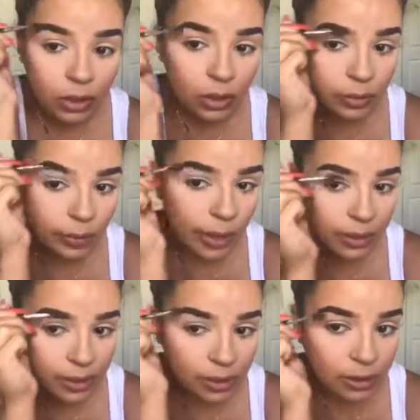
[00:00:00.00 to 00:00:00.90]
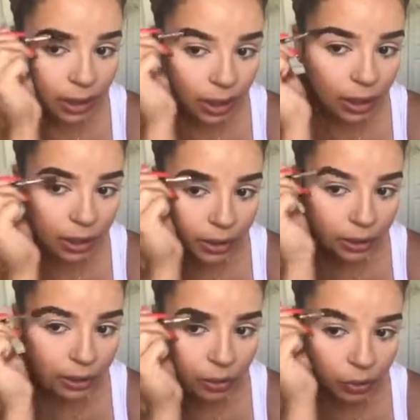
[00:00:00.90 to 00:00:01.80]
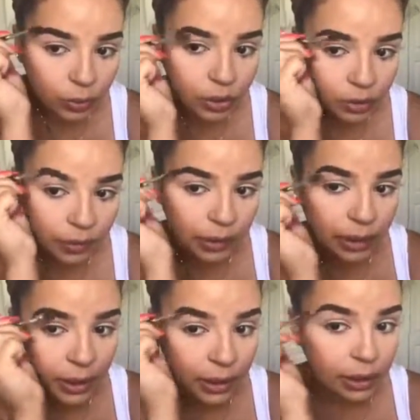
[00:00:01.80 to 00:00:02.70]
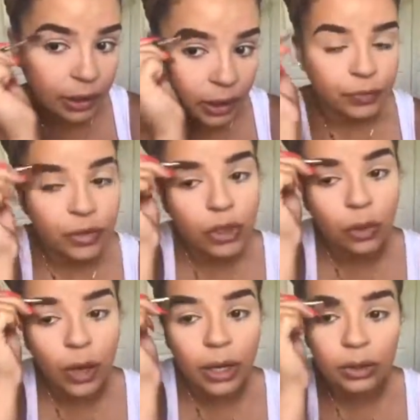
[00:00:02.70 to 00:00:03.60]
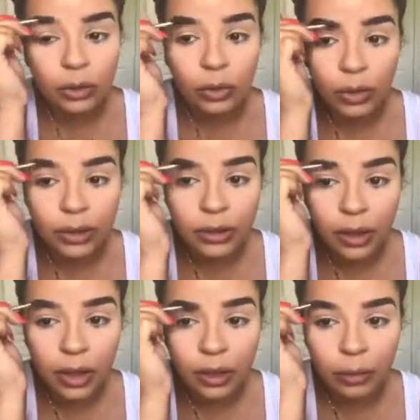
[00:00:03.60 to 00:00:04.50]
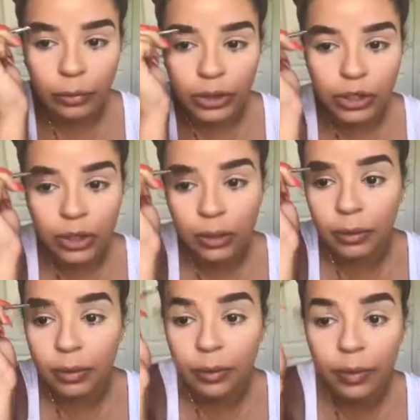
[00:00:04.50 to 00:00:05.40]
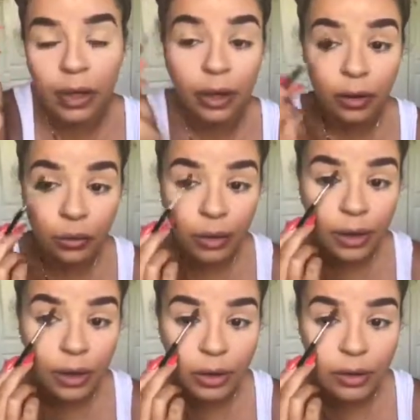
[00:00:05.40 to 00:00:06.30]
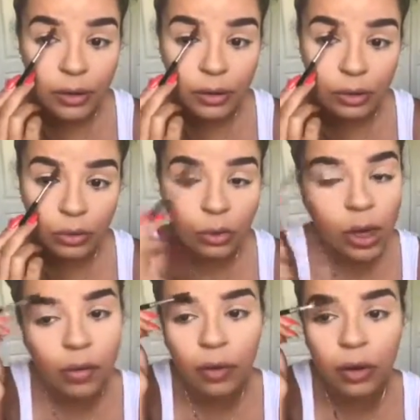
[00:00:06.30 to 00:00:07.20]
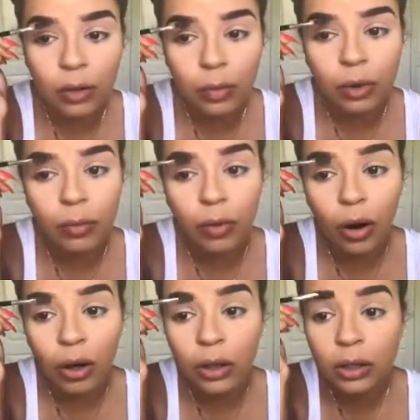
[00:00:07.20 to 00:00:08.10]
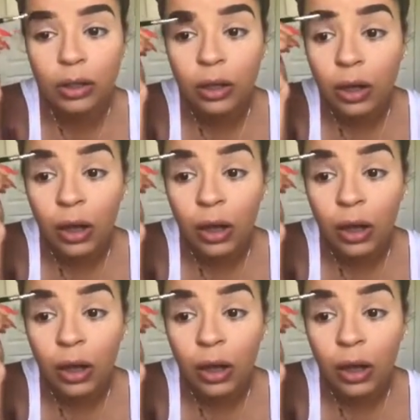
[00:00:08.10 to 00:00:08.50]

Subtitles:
just practice a lot and then you will definitely get it. So what I do is I kind of brush them in, and then right here, since I do have a little bit product,